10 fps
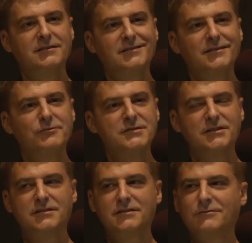that was
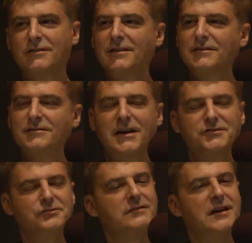it.
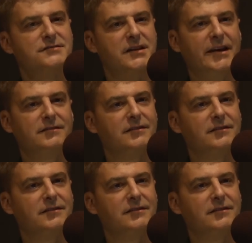That 2008